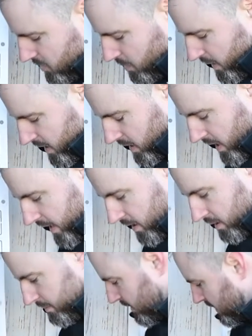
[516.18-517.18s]
you want to line
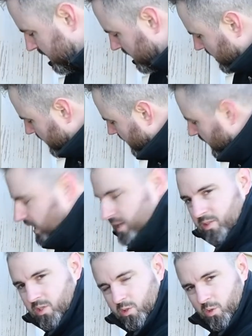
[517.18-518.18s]
up
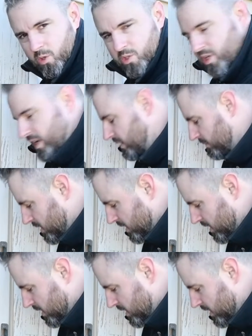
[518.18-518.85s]
onto your door jamb